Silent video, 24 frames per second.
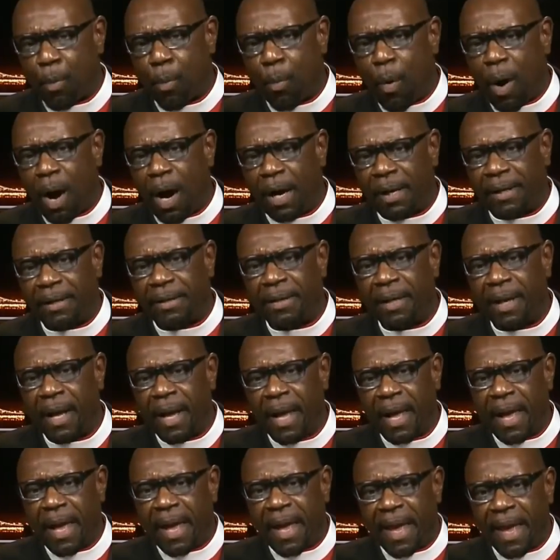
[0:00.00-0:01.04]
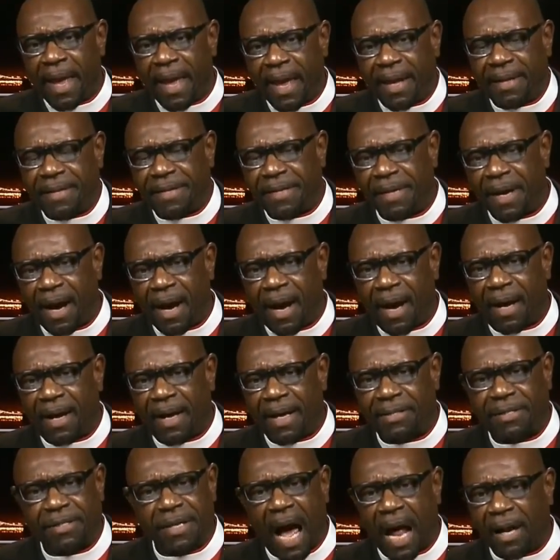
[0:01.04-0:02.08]
one,
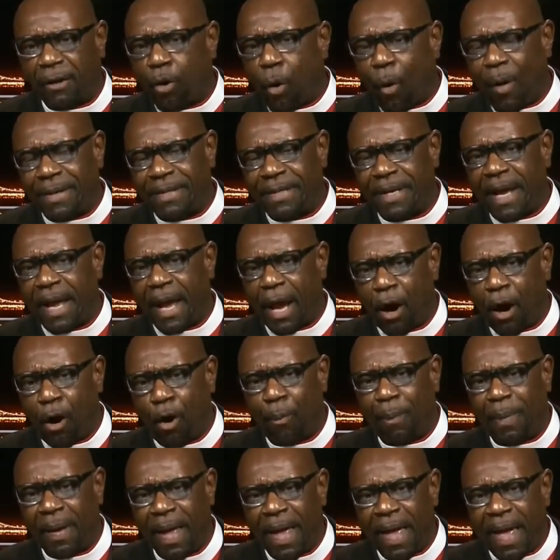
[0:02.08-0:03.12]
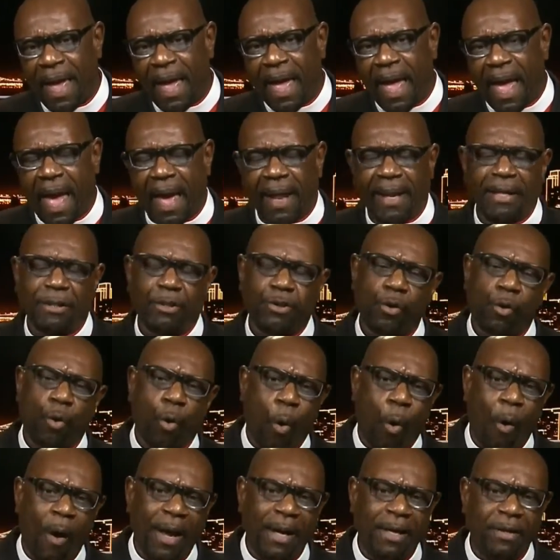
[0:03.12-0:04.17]
it's not going to help, and it's
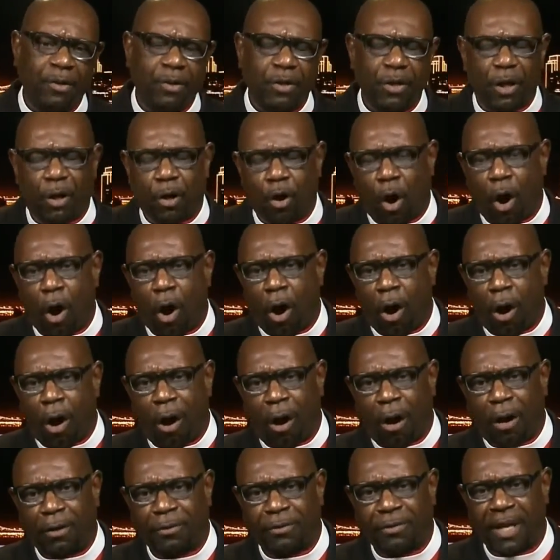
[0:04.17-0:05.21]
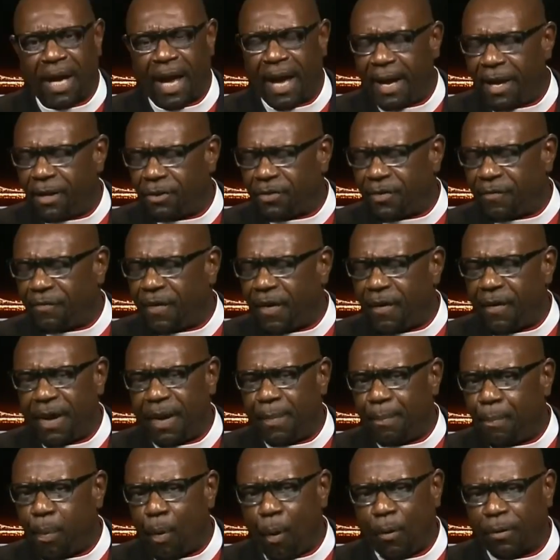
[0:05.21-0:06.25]
going to cause, here's a very
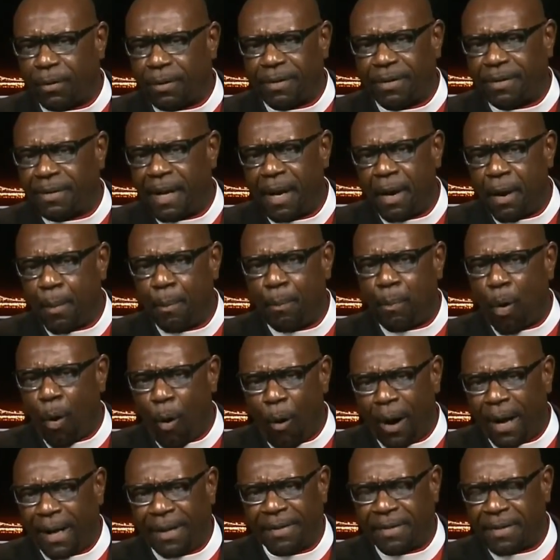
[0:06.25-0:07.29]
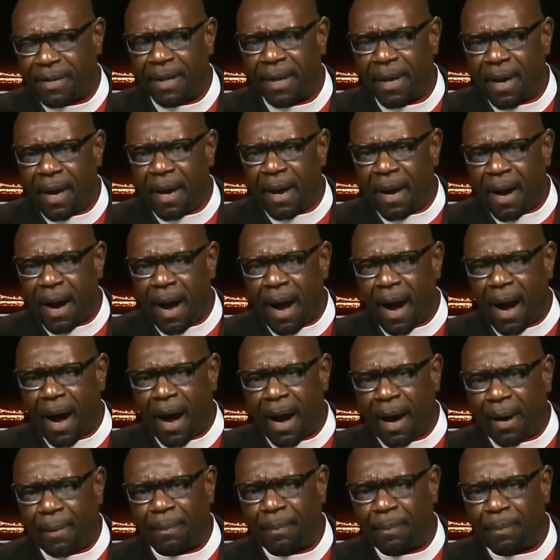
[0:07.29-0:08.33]
important point,
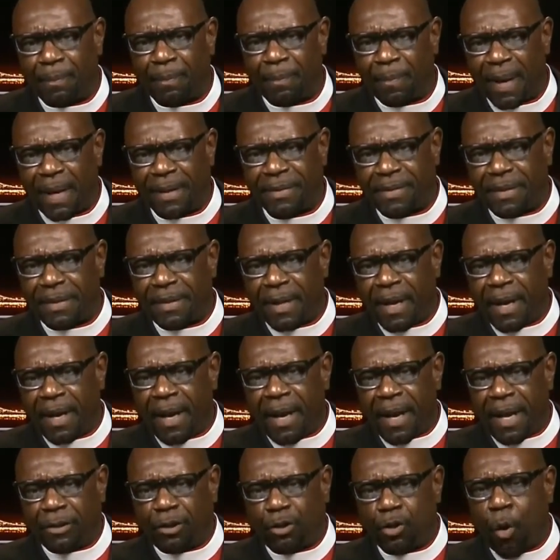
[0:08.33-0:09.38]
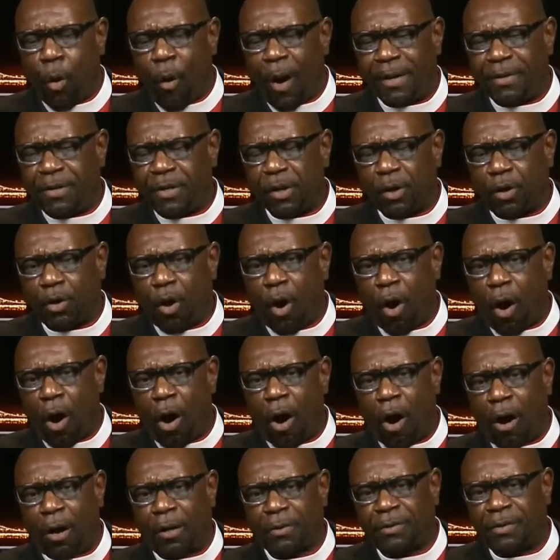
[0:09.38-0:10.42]
it's going to
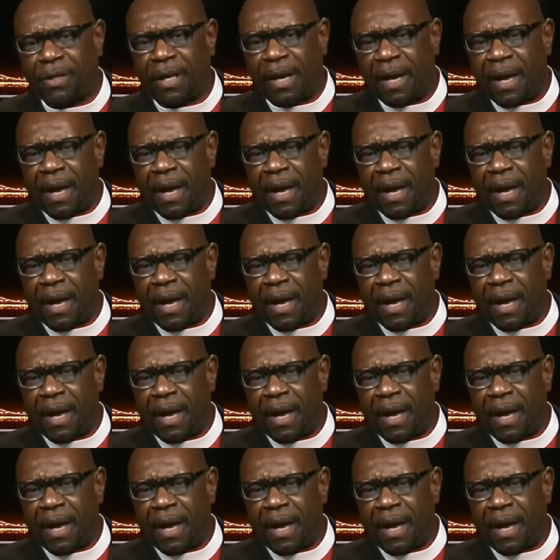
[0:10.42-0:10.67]
cause